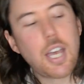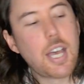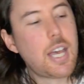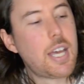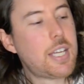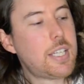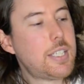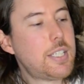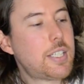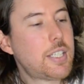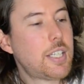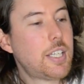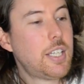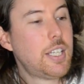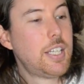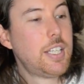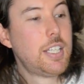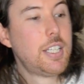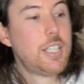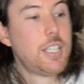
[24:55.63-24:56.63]
And
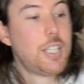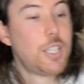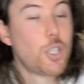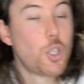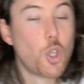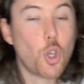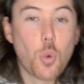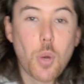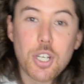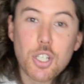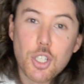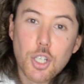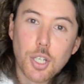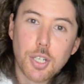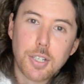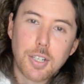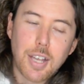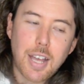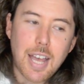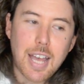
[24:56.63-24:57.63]
good
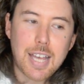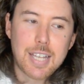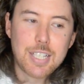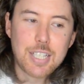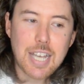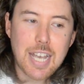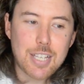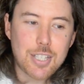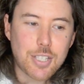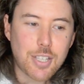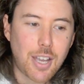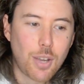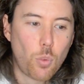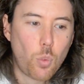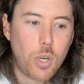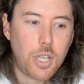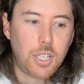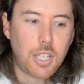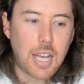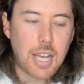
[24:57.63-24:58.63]
question. And yes, I
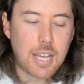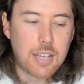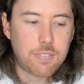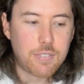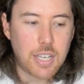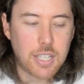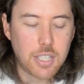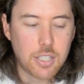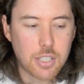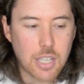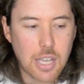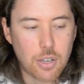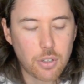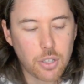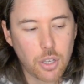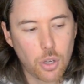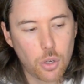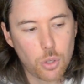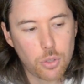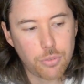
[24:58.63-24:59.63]
will have a discount
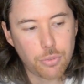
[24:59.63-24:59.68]
code